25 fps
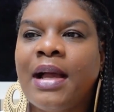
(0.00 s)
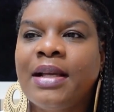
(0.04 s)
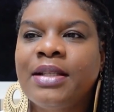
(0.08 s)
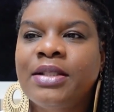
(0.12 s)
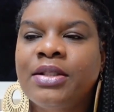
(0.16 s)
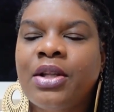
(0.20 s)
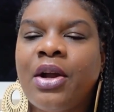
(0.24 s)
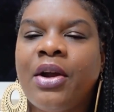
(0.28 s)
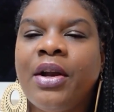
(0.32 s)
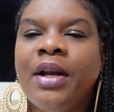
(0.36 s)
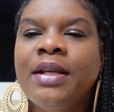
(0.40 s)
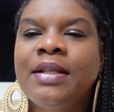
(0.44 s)
I
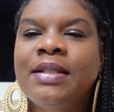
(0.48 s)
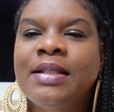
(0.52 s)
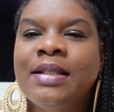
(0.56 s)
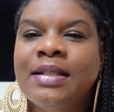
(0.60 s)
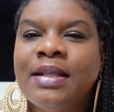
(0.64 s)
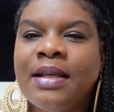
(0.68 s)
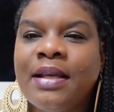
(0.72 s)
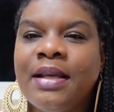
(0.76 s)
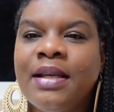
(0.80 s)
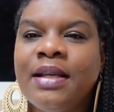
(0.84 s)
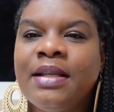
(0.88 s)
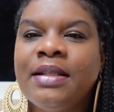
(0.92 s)
started
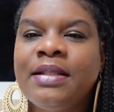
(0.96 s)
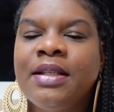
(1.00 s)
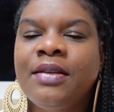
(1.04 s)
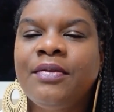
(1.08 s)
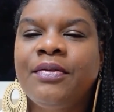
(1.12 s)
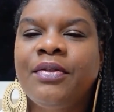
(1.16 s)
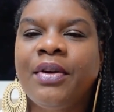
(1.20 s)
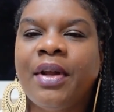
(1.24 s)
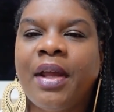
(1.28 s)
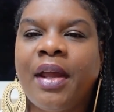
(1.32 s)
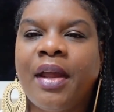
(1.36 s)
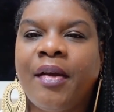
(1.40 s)
seeing
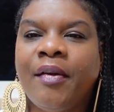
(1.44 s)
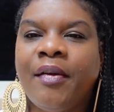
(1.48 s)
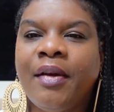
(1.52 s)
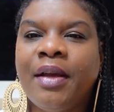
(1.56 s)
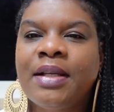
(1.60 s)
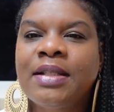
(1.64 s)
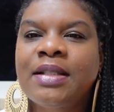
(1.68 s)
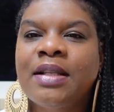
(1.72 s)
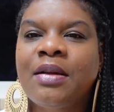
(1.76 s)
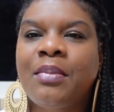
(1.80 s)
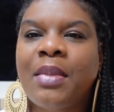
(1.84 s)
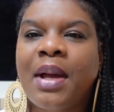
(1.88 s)
different
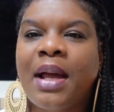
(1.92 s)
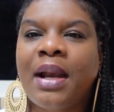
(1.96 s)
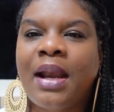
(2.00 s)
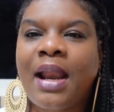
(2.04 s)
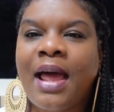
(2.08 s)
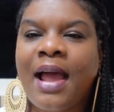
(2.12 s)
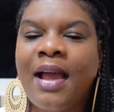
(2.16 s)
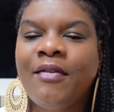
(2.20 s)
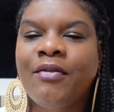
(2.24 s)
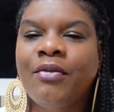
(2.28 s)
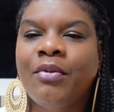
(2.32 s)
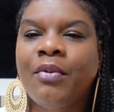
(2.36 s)
areas of my
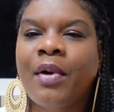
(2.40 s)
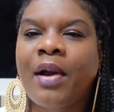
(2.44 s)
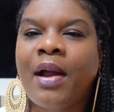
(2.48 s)
life